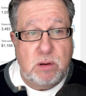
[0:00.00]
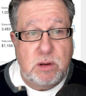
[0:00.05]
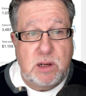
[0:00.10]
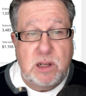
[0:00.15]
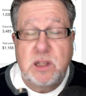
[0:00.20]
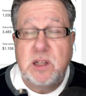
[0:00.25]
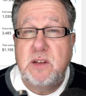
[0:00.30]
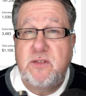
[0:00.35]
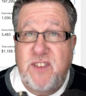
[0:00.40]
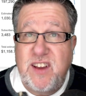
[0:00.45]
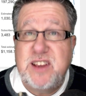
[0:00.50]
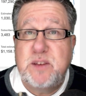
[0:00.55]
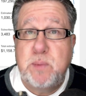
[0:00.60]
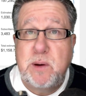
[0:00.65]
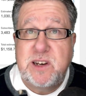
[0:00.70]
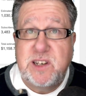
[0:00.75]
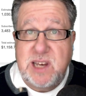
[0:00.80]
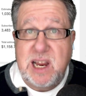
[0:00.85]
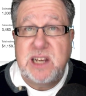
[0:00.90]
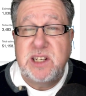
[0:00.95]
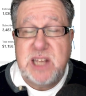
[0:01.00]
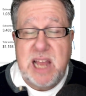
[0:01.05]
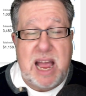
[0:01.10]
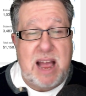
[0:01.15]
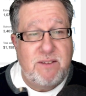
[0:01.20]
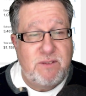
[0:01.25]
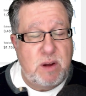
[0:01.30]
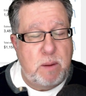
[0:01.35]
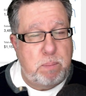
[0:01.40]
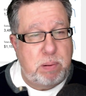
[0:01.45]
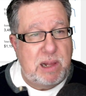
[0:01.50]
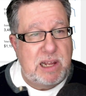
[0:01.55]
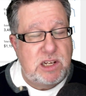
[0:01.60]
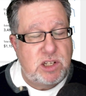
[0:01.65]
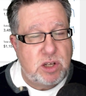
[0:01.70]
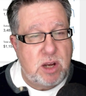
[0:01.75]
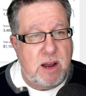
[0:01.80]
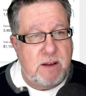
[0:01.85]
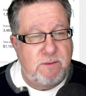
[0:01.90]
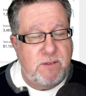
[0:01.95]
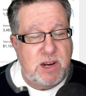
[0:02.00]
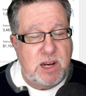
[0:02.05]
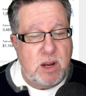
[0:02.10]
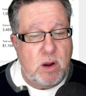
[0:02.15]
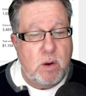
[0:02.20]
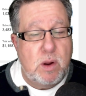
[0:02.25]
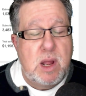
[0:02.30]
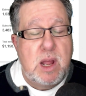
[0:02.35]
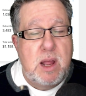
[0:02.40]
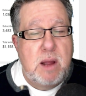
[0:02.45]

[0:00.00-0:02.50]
Facebook does have a place on video.